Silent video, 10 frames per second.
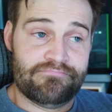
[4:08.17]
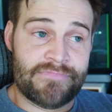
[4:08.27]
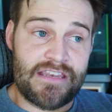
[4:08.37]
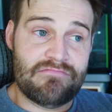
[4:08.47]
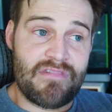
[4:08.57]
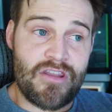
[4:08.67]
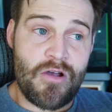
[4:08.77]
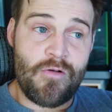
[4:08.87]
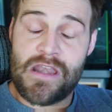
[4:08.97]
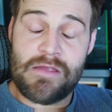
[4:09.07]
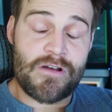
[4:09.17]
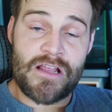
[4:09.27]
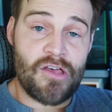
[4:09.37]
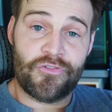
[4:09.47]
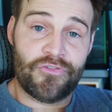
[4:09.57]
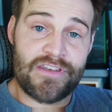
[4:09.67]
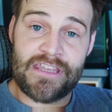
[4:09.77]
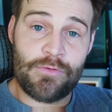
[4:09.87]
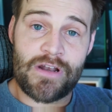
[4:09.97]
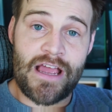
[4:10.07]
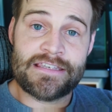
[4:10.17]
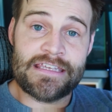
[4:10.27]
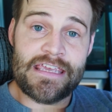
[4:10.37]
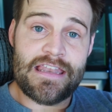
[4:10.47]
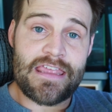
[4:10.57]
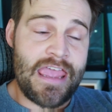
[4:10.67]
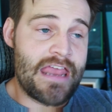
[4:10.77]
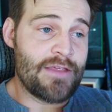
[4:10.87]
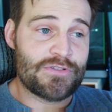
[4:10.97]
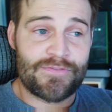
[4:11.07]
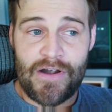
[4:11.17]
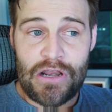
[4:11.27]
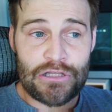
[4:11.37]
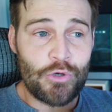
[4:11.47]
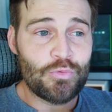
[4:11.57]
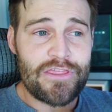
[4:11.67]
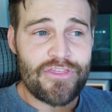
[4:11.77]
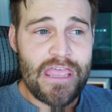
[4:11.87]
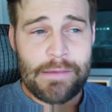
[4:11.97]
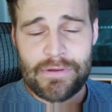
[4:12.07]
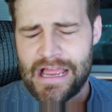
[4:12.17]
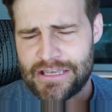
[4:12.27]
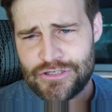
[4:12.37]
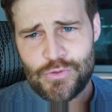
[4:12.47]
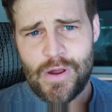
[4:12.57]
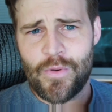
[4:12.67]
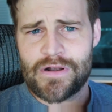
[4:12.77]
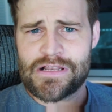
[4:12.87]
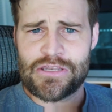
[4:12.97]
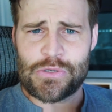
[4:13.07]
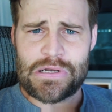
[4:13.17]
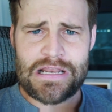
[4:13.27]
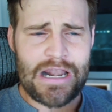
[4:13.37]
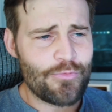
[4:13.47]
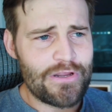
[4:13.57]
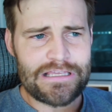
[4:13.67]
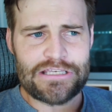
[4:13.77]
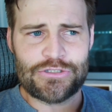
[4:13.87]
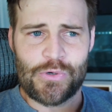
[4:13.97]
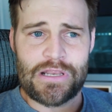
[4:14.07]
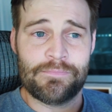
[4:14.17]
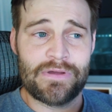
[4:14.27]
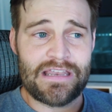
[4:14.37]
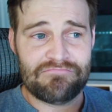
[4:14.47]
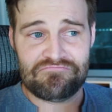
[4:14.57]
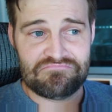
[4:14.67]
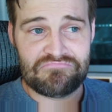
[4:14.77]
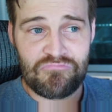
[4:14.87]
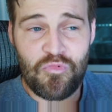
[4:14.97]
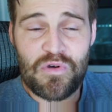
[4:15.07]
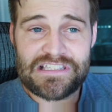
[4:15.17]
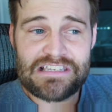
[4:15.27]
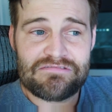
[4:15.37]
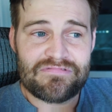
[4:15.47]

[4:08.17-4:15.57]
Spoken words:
didn't know anyone else that did what I did, and it was a very lonely thing, but I knew I wanted to do it and I really enjoyed it, but it wasn't